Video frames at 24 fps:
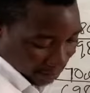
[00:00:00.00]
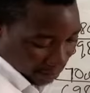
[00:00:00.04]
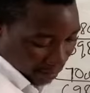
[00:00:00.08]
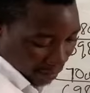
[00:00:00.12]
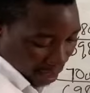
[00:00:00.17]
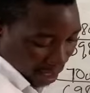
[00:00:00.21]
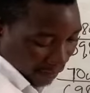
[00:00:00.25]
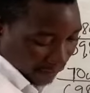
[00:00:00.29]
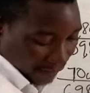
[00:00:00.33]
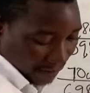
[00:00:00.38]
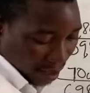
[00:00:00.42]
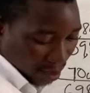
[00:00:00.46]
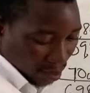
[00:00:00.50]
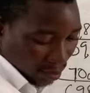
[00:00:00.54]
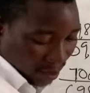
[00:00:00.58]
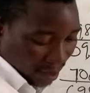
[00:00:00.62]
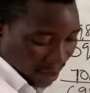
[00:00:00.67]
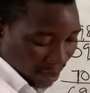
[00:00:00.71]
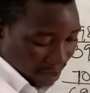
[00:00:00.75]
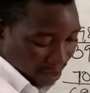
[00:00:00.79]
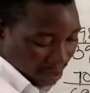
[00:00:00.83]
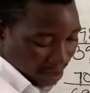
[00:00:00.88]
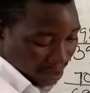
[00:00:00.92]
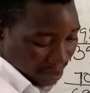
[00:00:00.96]
after looking
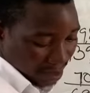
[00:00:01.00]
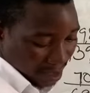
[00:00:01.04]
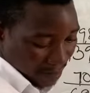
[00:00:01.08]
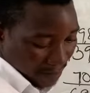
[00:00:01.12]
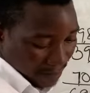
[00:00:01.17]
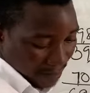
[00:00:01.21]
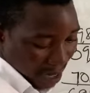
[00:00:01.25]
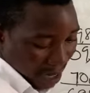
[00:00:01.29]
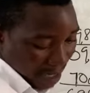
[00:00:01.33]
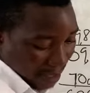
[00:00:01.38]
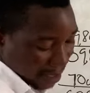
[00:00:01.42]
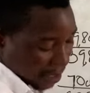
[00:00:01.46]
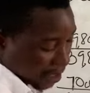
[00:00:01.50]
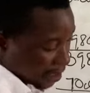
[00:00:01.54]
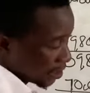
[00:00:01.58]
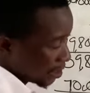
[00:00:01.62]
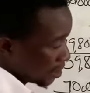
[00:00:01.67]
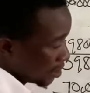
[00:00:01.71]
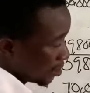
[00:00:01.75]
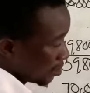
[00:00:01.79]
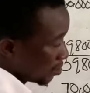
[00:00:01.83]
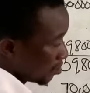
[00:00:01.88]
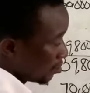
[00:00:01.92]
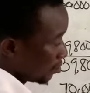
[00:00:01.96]
at the bad debt,
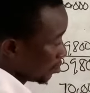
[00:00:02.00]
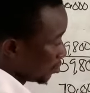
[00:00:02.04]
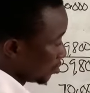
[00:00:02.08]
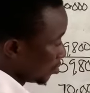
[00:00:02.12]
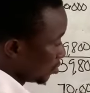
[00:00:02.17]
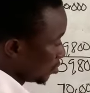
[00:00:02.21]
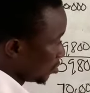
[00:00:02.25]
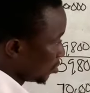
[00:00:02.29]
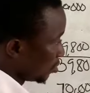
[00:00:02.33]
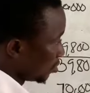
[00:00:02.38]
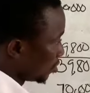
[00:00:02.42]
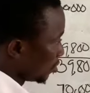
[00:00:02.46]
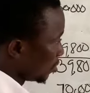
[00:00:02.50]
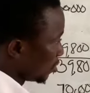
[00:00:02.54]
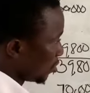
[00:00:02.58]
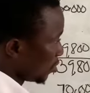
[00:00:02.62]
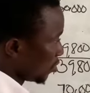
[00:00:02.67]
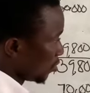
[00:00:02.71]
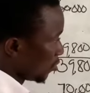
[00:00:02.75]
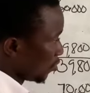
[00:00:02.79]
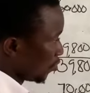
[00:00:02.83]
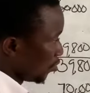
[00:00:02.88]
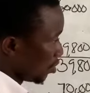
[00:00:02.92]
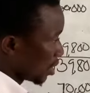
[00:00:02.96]

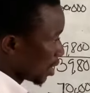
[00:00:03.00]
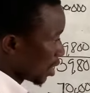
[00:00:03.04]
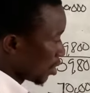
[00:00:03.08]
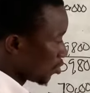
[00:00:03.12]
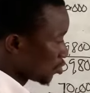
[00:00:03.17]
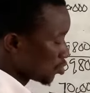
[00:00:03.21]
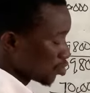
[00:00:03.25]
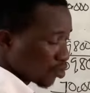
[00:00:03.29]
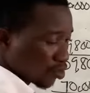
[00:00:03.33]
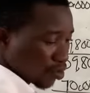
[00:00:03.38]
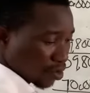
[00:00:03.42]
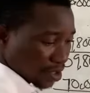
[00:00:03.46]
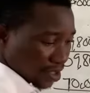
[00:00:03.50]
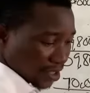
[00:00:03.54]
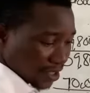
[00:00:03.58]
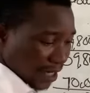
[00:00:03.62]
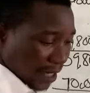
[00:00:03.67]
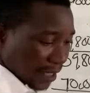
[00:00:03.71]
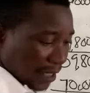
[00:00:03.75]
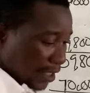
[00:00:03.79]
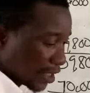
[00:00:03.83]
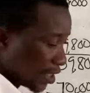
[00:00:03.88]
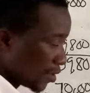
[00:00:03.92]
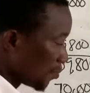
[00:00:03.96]
we can also consider
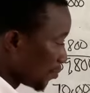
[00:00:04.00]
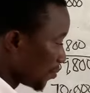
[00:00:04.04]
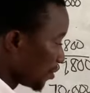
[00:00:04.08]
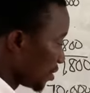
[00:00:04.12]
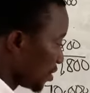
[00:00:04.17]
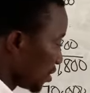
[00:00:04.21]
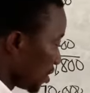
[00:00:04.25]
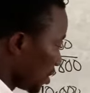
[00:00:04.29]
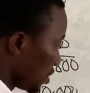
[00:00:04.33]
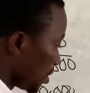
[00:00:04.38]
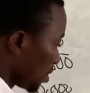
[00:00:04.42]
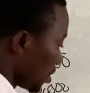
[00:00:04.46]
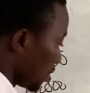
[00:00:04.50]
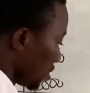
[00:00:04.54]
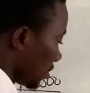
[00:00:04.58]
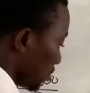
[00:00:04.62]
the depreciation.